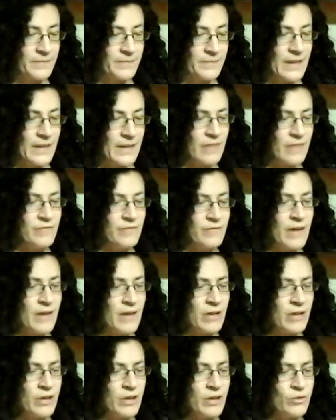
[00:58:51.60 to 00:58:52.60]
a
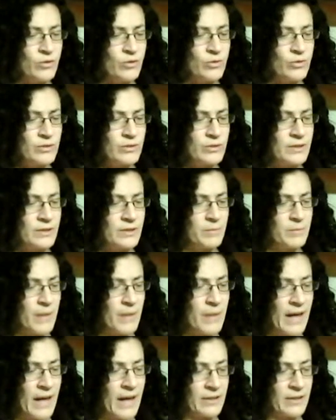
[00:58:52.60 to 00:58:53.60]
very good
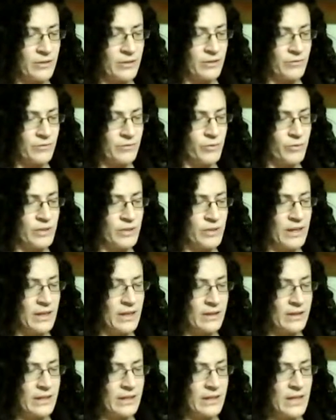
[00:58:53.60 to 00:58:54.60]
companion for the
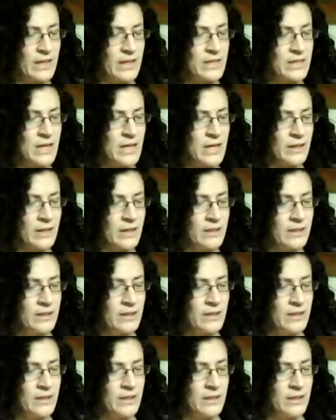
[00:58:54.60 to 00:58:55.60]
young lady,
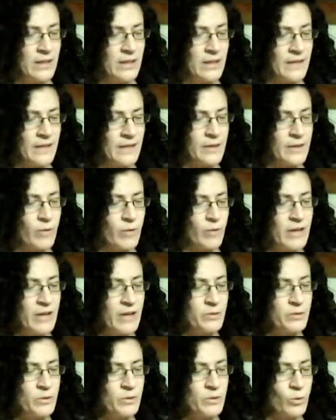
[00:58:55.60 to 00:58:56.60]
and the
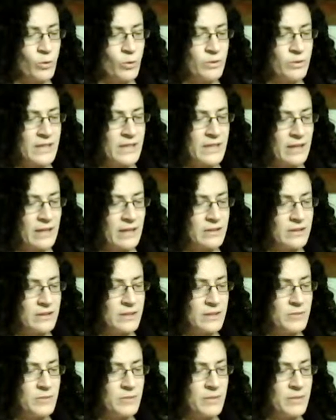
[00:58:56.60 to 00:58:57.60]
arrangement altogether
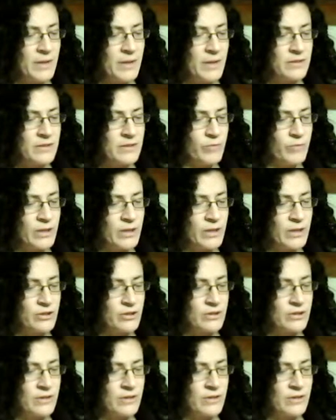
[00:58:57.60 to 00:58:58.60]
seems the best of which the
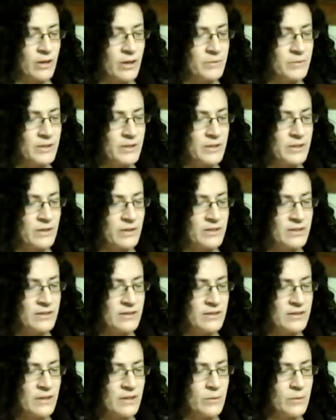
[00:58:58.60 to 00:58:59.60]

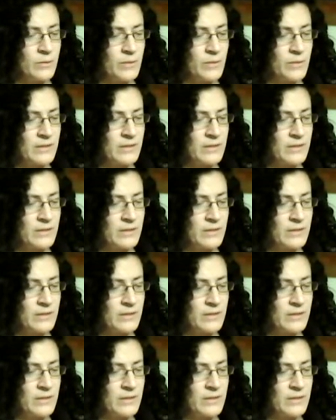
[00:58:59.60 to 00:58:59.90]
circumstances admit.